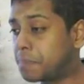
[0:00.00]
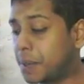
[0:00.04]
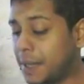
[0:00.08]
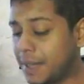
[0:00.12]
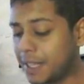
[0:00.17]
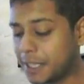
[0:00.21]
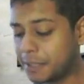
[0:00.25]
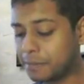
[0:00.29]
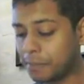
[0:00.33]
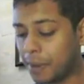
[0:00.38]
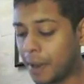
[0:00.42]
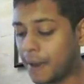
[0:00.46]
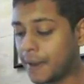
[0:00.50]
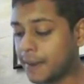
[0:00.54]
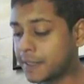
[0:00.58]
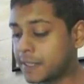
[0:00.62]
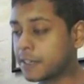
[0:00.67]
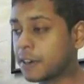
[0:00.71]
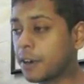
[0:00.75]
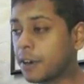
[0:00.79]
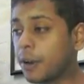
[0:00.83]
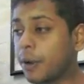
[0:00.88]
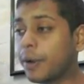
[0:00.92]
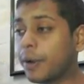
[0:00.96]
But this market is
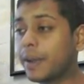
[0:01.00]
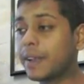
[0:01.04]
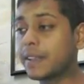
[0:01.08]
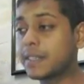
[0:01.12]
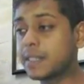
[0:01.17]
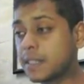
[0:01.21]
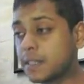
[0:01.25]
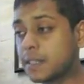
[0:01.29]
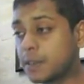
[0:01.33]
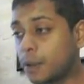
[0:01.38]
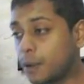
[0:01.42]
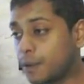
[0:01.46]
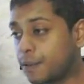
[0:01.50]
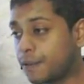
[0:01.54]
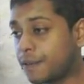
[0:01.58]
growing so